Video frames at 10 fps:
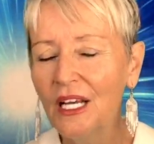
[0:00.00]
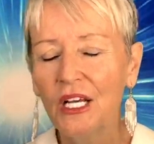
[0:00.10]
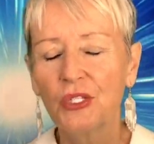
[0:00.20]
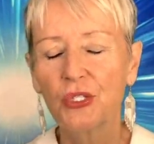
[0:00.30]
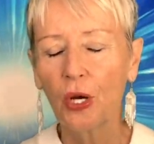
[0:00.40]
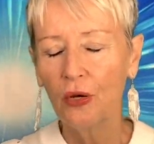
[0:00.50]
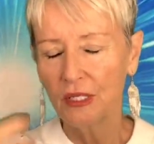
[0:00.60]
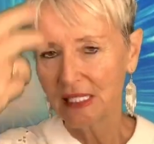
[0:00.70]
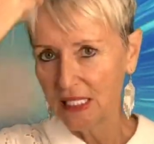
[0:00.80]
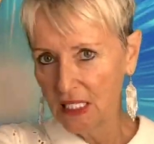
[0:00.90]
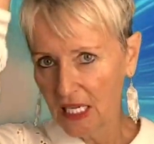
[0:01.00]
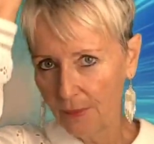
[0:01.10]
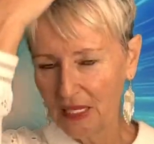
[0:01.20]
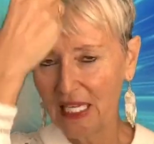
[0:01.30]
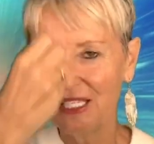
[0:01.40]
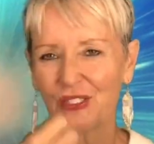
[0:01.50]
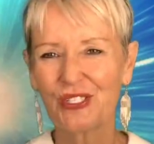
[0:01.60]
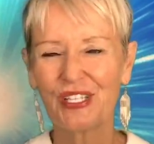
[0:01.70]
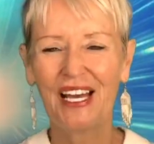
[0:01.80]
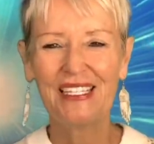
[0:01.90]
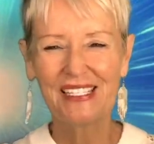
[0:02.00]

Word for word: So see it coming inside,